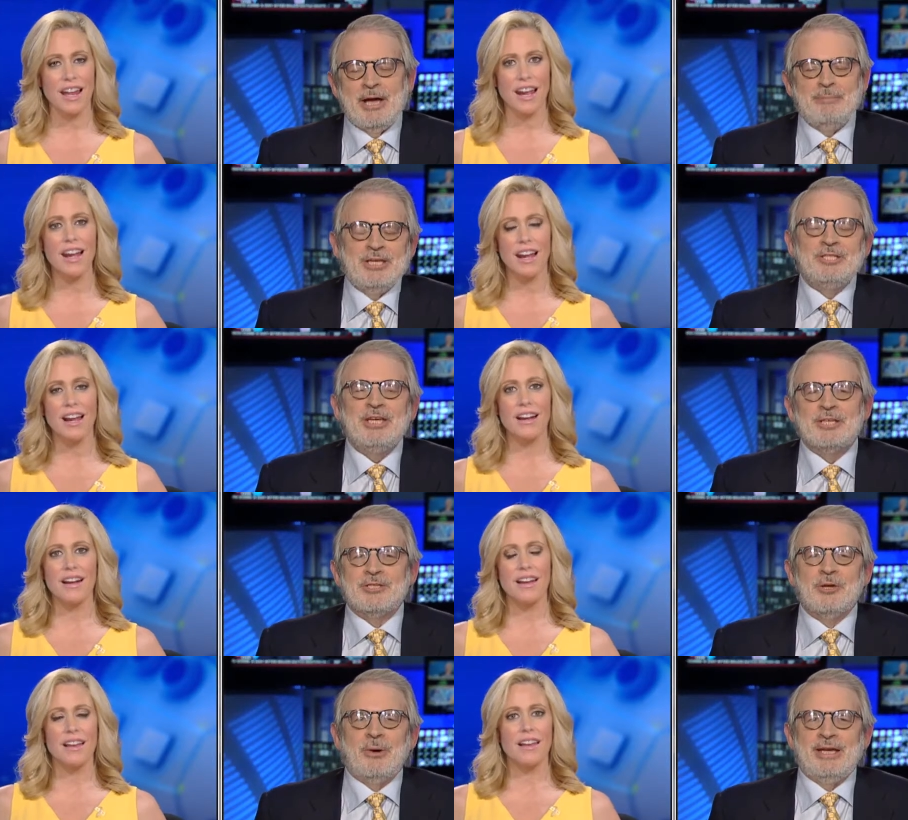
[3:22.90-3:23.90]
Speaker 1: mean, she
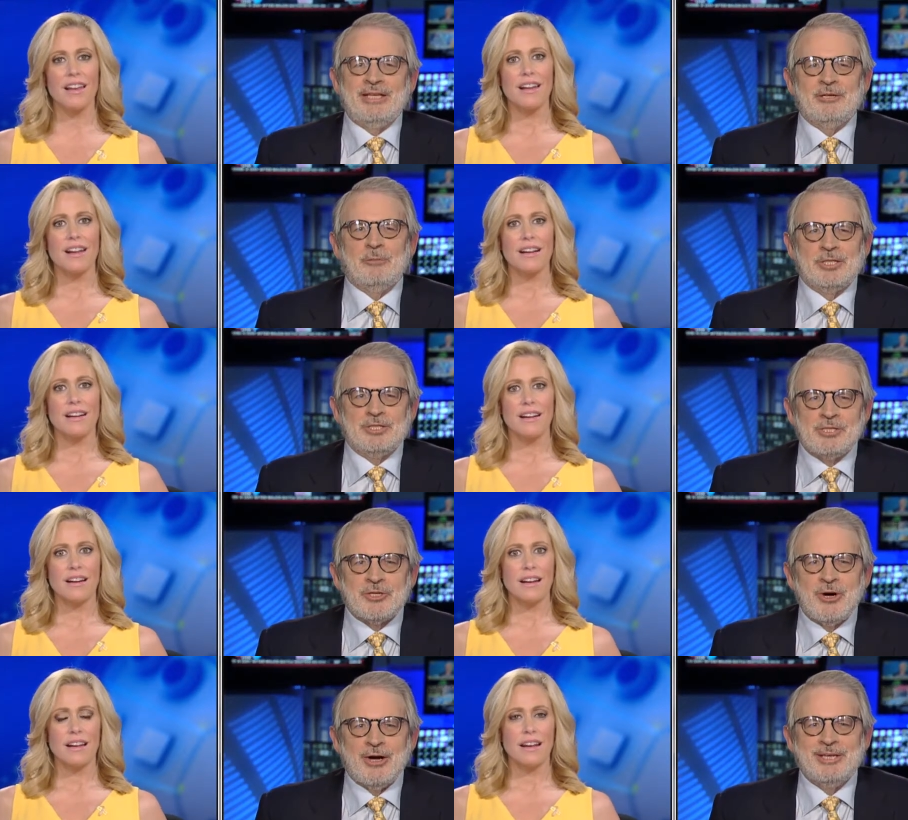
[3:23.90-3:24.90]
has no idea what she's
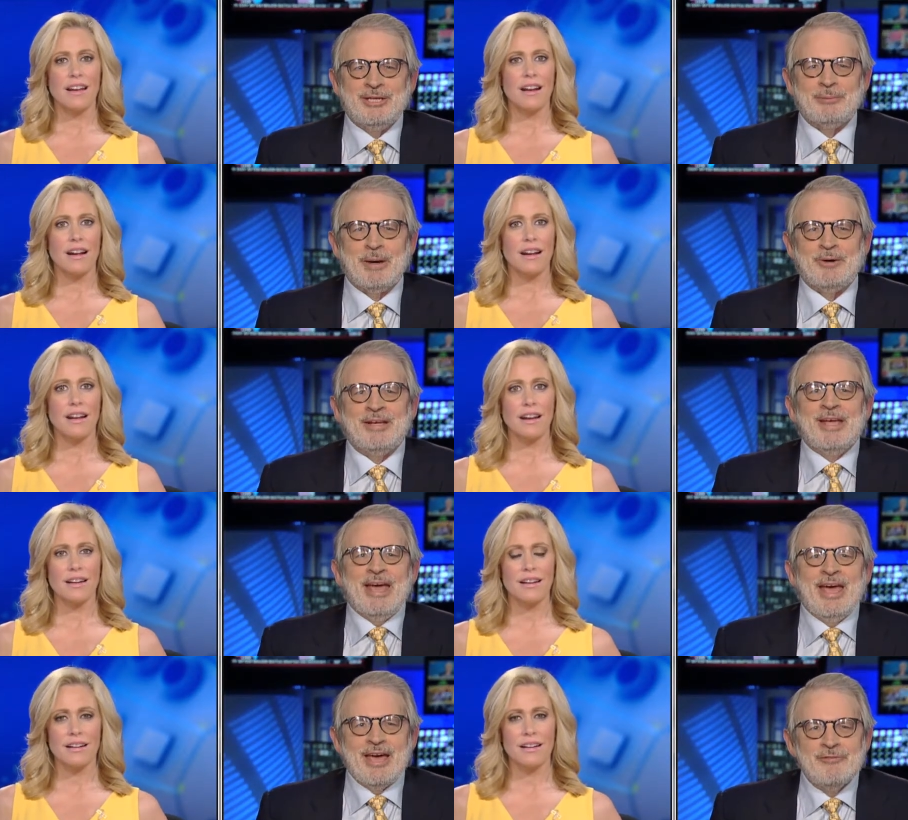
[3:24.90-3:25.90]
talking about.
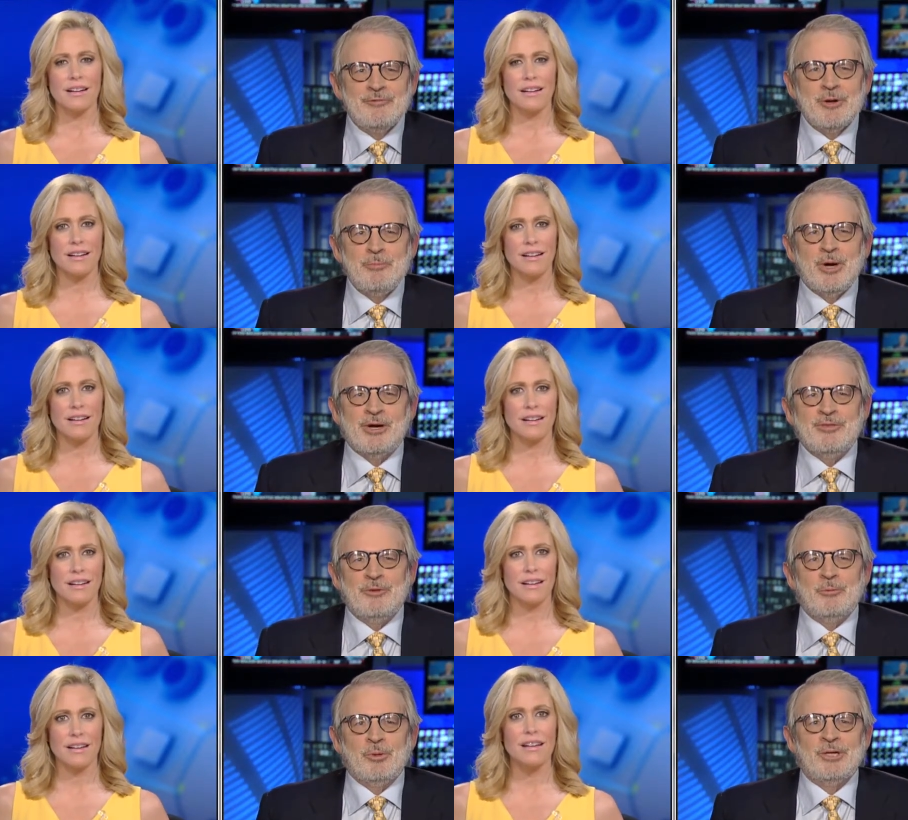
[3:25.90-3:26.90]
Everywhere in
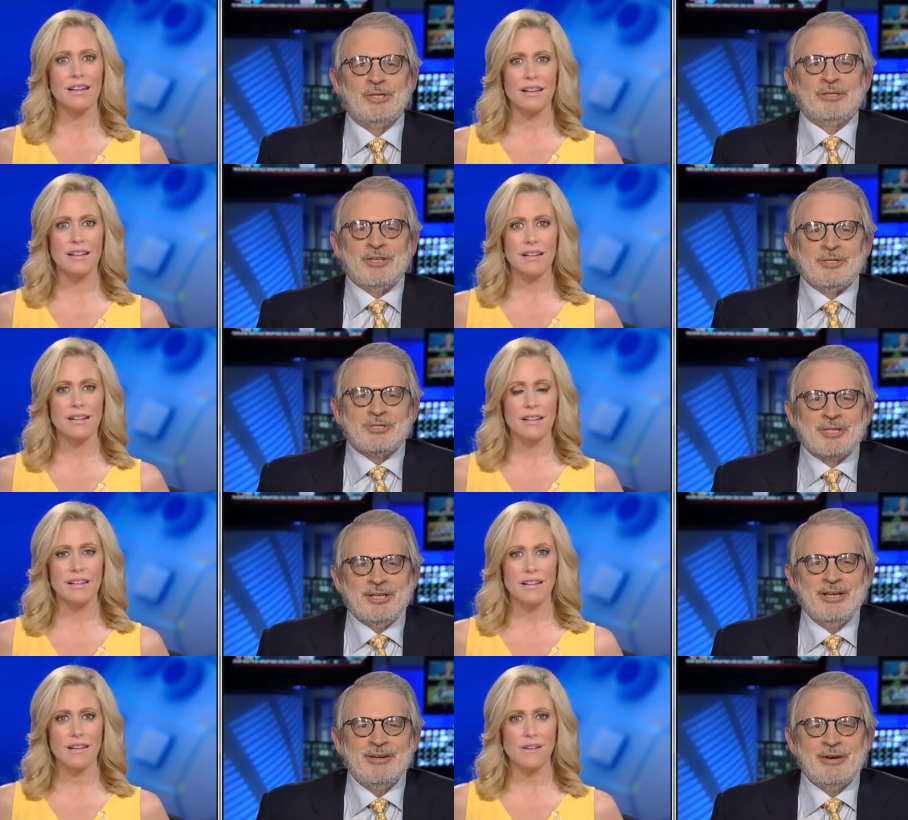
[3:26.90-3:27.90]
the world, there's
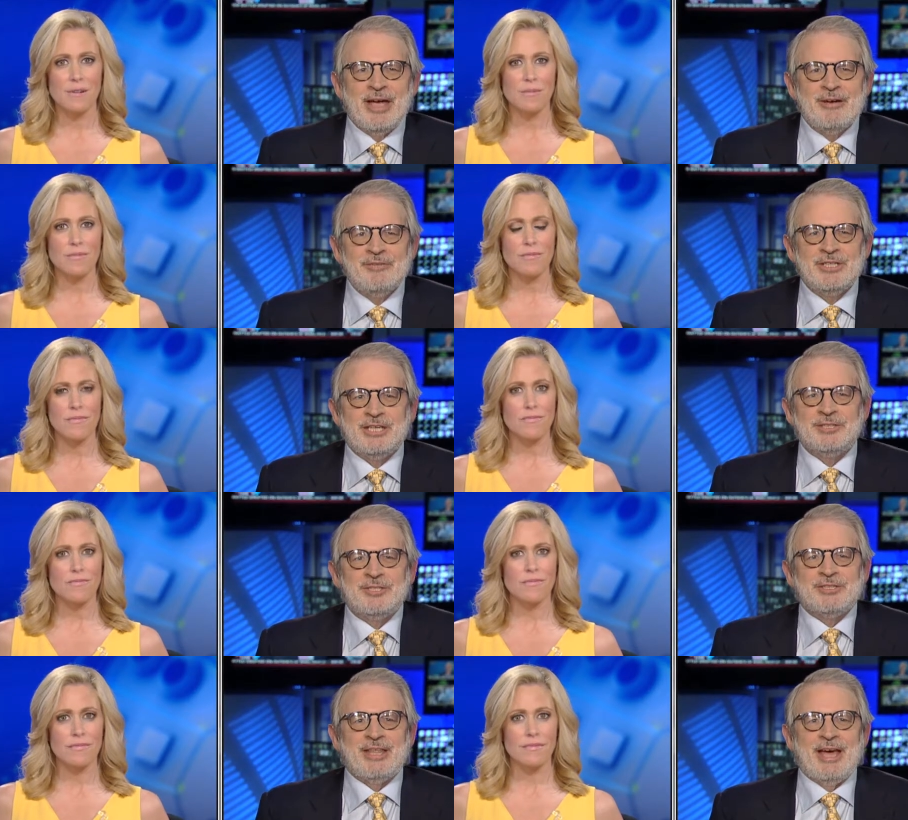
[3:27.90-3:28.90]
clear
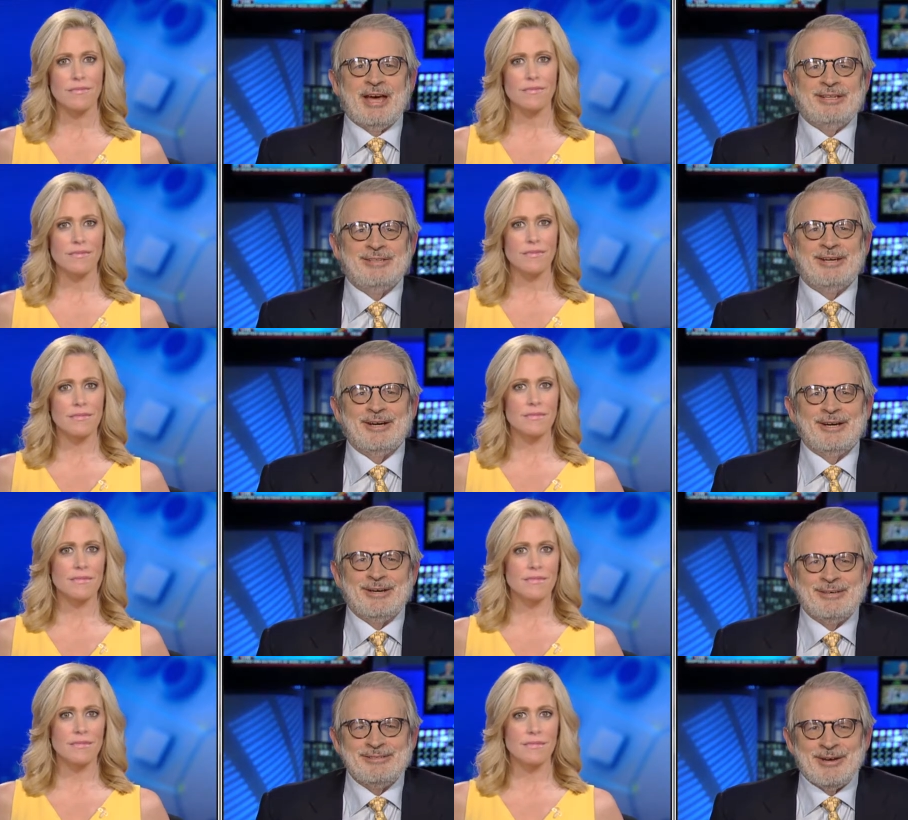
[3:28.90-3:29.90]
evidence that
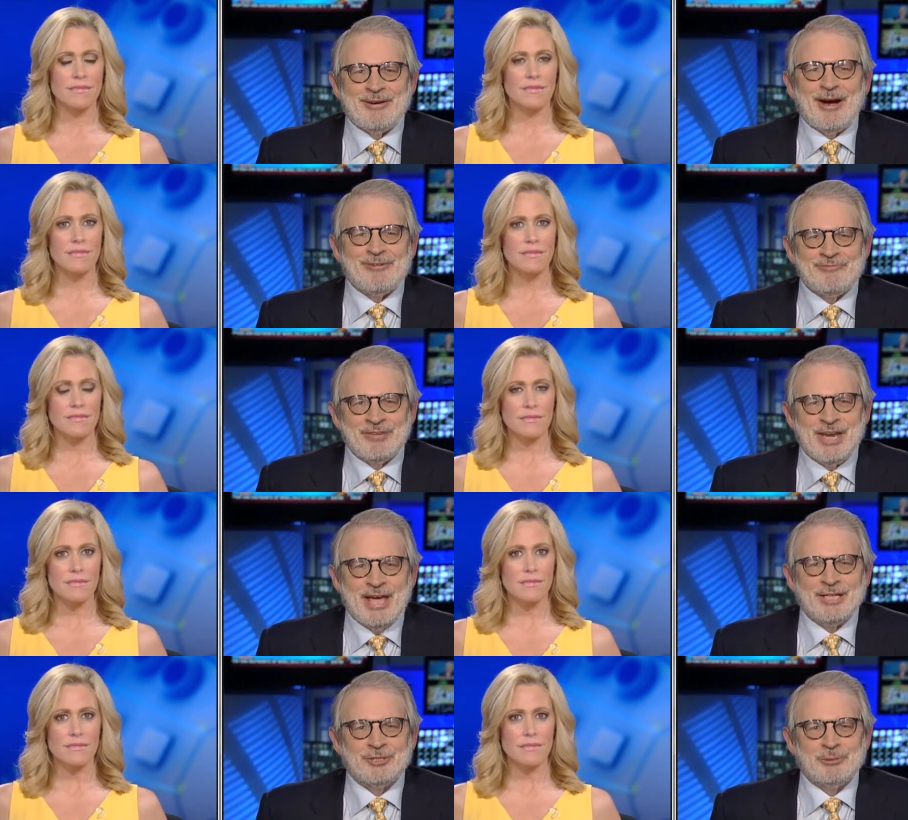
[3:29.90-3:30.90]
uh, there are
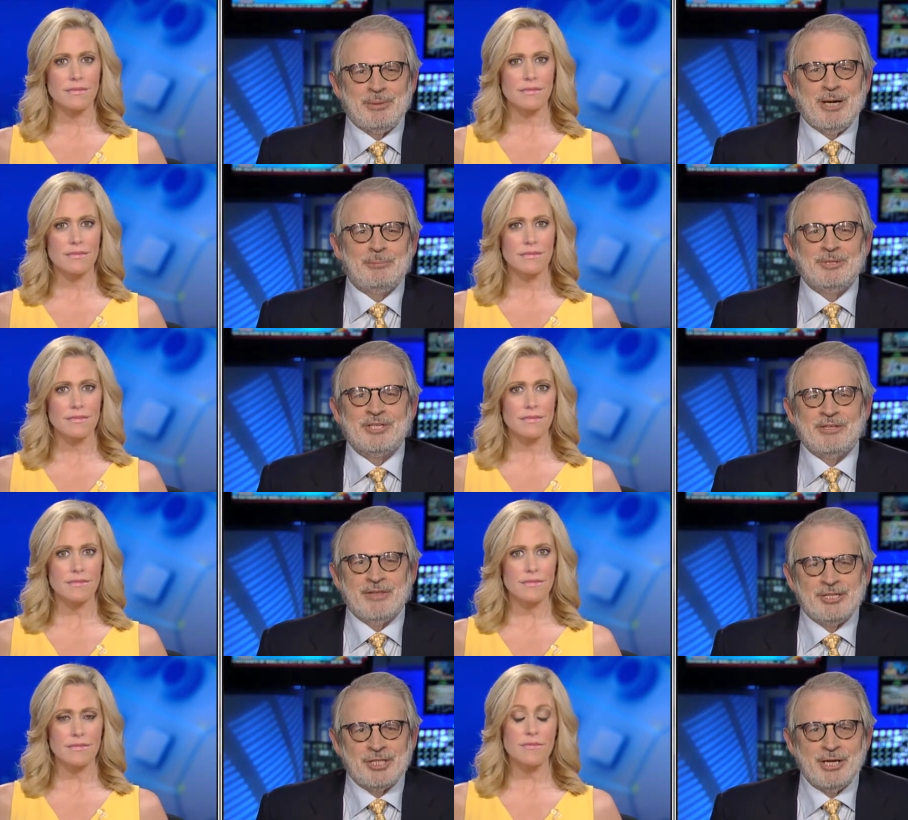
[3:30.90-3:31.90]
financial bubbles in
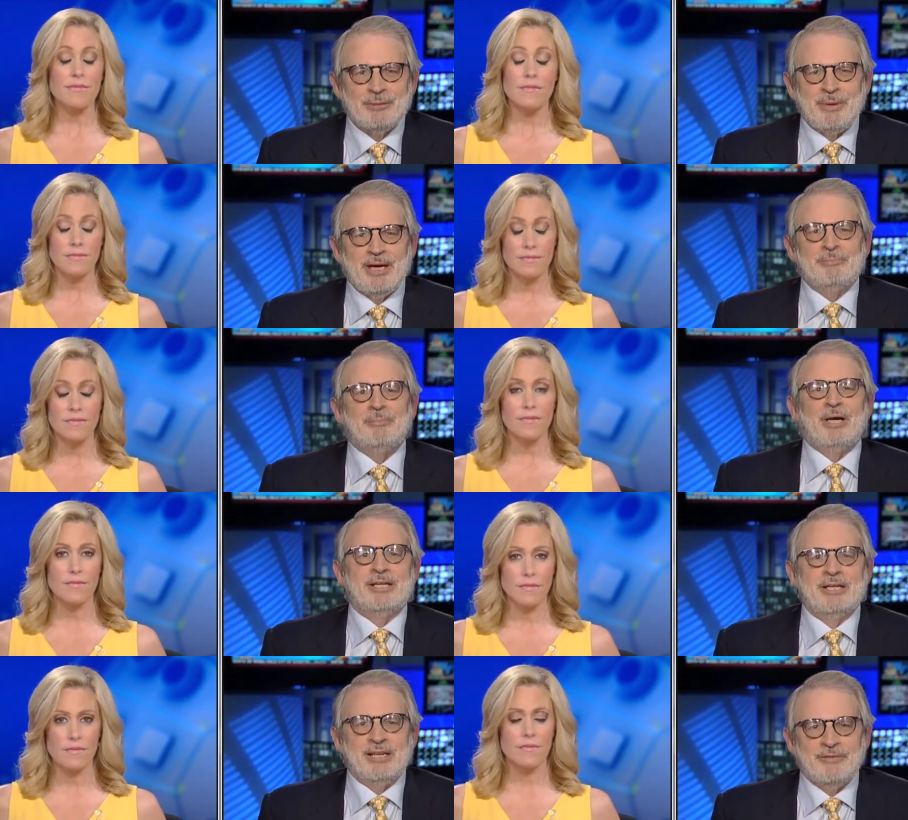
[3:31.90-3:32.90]
the junk bond
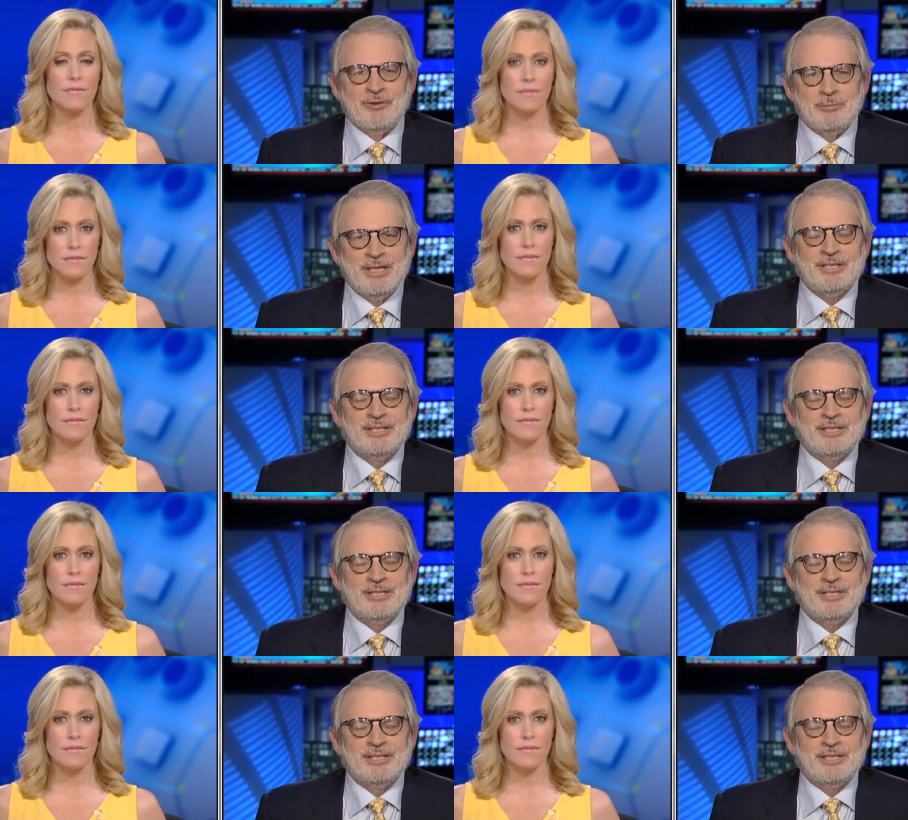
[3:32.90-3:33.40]
market, in the real